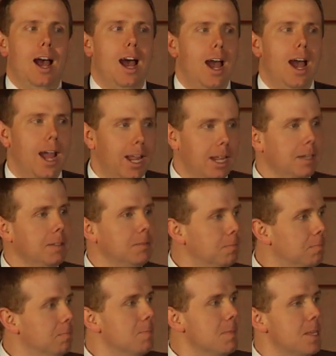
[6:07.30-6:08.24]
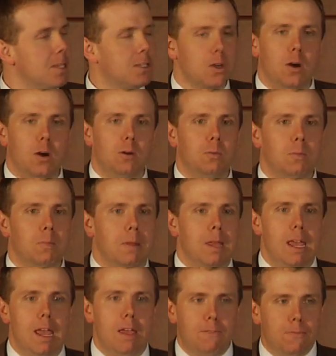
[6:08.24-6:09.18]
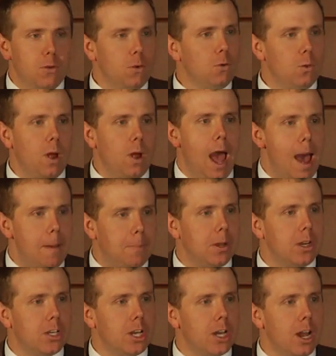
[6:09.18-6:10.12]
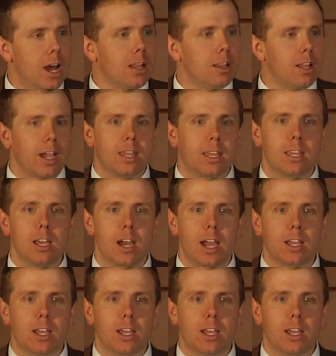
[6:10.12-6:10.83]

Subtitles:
it. So if you happen to not like the